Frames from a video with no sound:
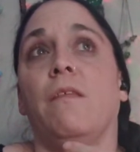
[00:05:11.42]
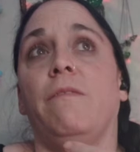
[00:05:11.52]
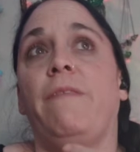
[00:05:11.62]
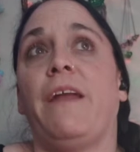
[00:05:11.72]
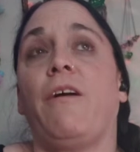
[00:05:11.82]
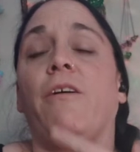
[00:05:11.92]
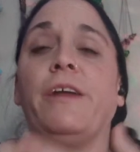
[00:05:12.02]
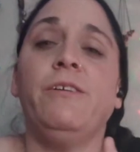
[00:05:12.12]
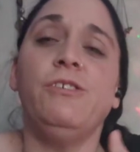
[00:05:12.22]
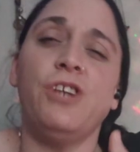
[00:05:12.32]
that our
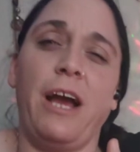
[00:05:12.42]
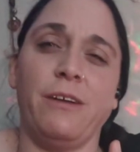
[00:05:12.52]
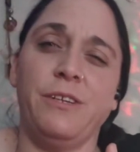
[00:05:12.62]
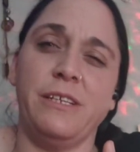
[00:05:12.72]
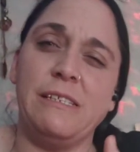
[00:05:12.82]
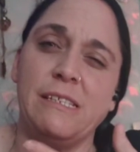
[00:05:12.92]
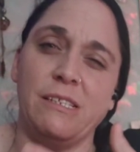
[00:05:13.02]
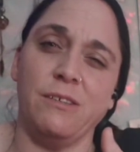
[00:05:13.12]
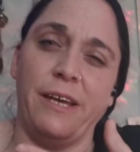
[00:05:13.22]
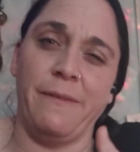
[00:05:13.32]
inner child is
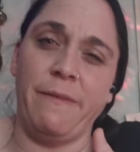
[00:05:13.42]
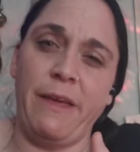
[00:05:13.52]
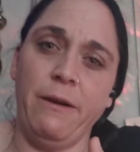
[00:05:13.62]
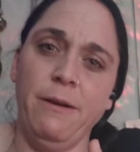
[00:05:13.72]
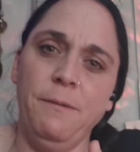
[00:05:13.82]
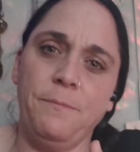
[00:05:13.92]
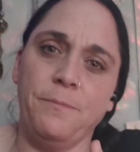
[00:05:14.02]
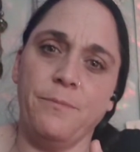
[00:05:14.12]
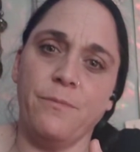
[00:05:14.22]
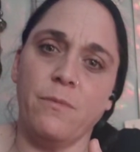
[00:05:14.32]
still in there,
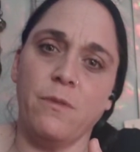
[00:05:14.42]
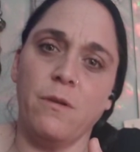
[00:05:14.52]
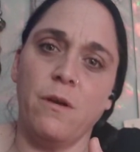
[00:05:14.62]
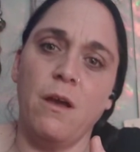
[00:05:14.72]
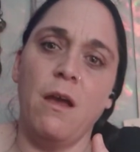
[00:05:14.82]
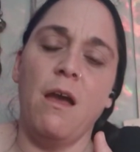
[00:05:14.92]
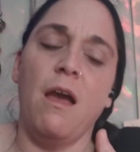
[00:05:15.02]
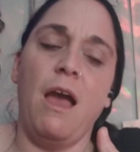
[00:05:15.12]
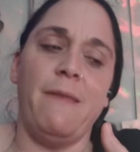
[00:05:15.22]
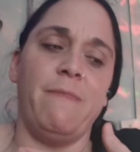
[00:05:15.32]

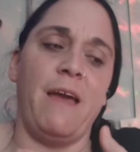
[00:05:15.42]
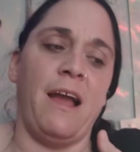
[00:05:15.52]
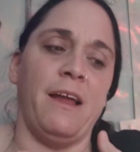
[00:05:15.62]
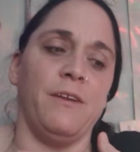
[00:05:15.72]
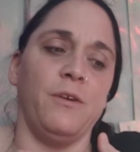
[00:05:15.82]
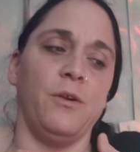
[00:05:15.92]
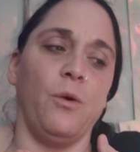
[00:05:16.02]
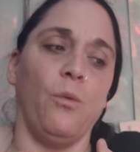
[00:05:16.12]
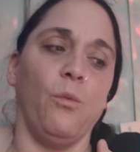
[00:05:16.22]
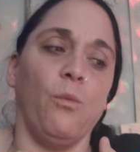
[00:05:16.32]
and that
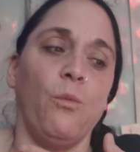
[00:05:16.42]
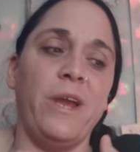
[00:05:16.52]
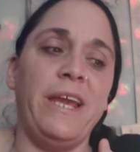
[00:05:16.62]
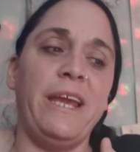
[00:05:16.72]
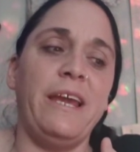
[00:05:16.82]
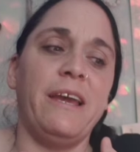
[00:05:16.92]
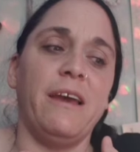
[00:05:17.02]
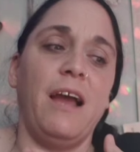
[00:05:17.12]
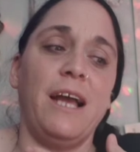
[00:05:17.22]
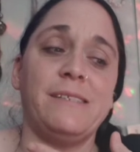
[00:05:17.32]
we
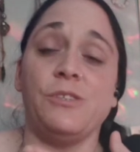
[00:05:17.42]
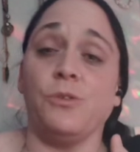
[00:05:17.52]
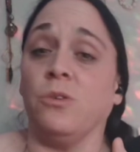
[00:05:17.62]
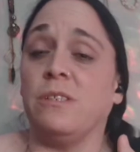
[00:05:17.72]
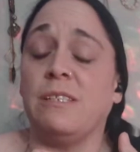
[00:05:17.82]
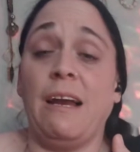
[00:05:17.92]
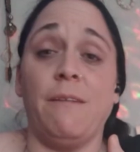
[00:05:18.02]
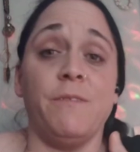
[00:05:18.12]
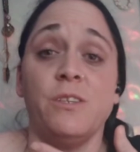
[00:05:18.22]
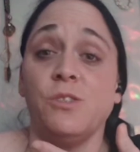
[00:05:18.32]
as adults
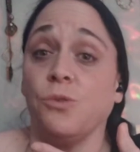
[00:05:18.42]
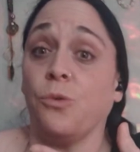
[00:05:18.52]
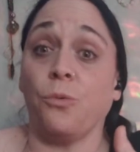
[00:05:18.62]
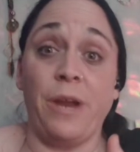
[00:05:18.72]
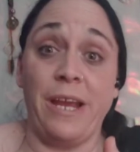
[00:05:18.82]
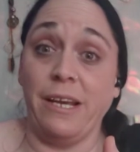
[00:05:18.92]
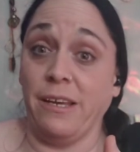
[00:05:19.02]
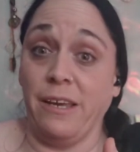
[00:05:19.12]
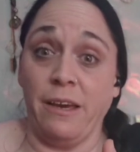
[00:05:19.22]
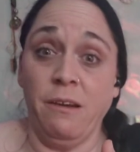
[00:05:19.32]
have this
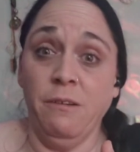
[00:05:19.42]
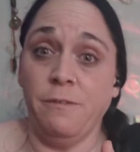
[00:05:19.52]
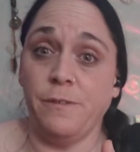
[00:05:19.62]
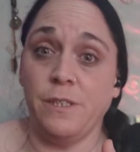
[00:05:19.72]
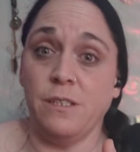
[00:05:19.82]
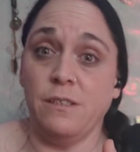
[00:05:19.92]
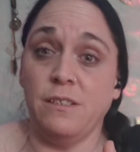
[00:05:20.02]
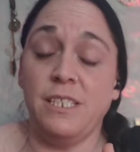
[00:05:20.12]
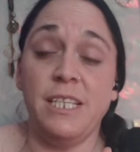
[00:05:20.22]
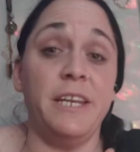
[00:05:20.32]
great gift
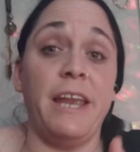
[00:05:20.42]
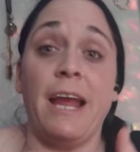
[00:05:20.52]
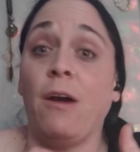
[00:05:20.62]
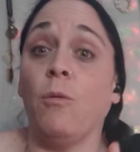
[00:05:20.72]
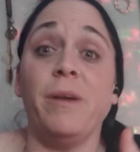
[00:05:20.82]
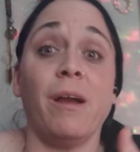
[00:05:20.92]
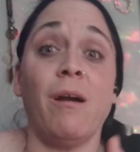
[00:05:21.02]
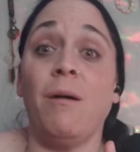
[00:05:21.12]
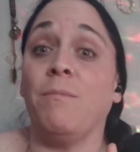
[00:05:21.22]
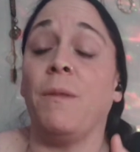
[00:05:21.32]
to now
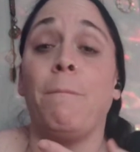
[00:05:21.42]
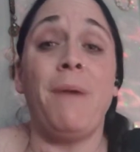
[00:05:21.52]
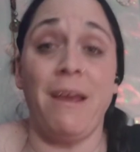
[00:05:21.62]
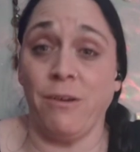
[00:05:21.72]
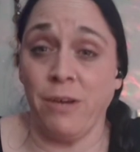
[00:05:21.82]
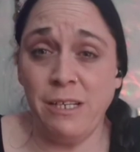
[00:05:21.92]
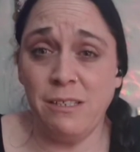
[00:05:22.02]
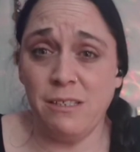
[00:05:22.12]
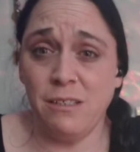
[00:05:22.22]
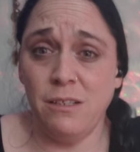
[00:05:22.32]
become the
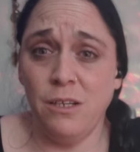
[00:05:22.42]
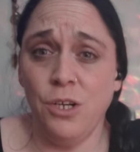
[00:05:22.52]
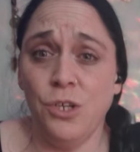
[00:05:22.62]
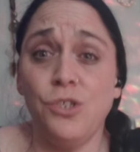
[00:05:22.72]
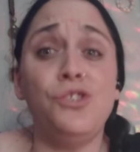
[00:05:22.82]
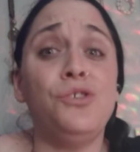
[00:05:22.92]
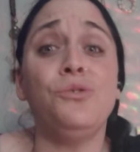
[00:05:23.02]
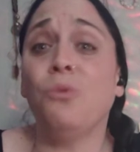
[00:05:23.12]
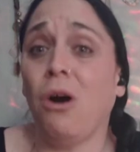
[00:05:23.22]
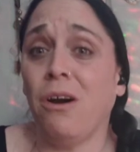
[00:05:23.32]
parent
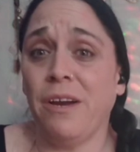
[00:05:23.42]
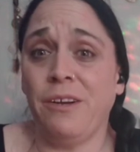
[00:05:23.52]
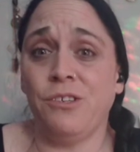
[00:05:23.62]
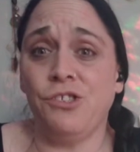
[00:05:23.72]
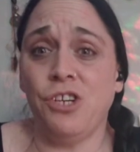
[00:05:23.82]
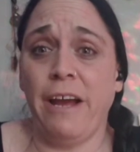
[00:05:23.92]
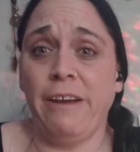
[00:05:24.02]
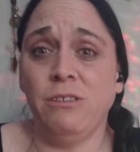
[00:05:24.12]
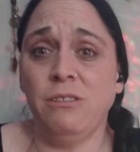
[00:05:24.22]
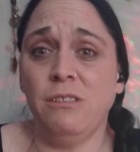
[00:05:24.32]
to our inner
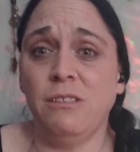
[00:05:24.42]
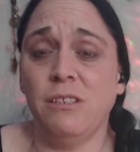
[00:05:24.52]
child,